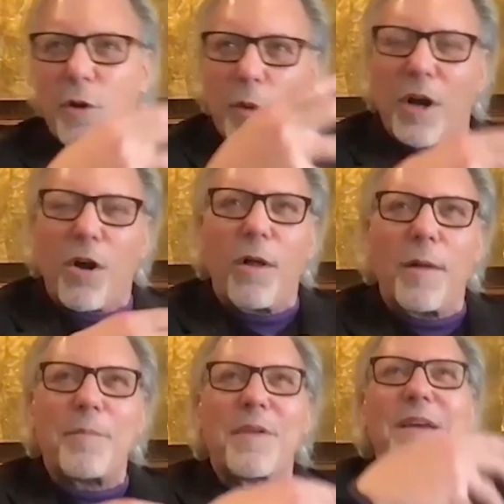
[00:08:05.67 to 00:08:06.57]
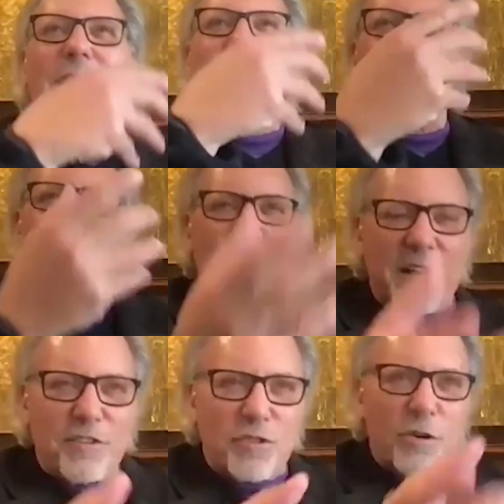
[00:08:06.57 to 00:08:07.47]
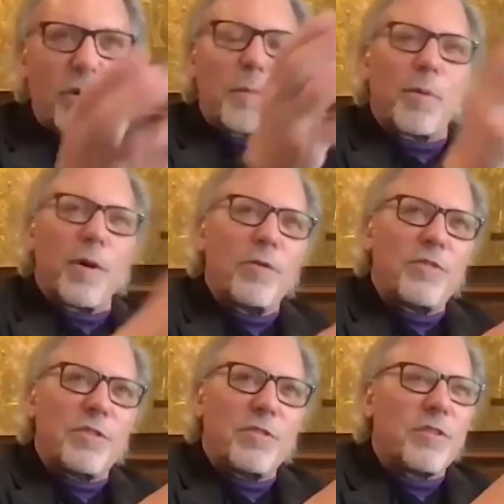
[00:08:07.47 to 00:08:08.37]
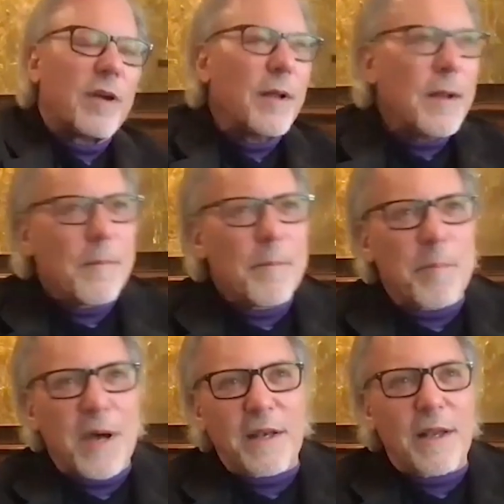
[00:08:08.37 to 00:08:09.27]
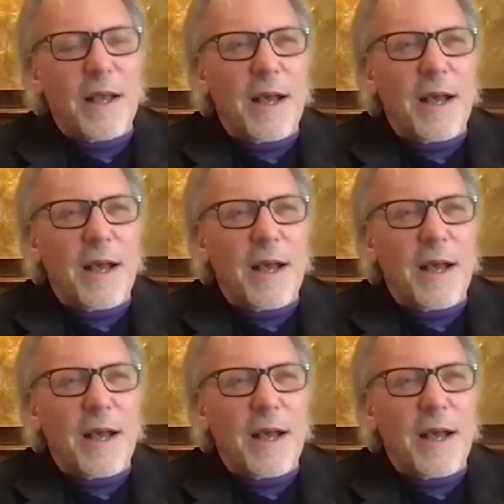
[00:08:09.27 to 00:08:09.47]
we'll call them conventional approaches. But